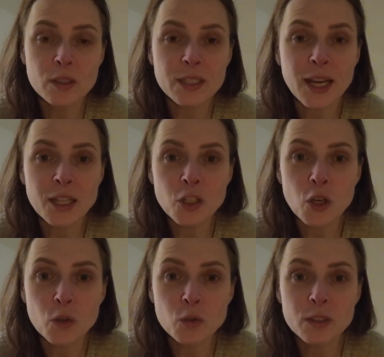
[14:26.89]
The
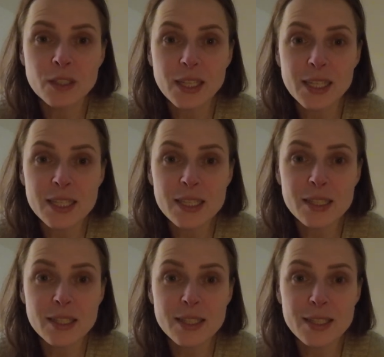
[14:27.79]
unknown
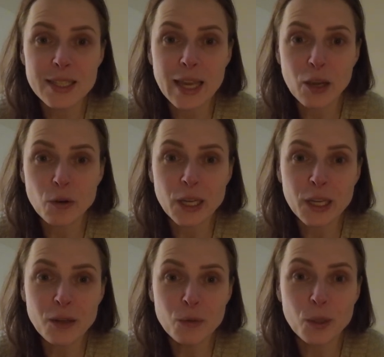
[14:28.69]
is
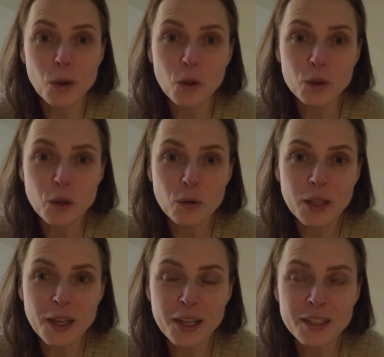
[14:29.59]
scary. We all know
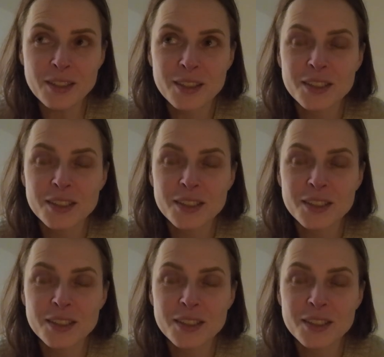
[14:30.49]
that.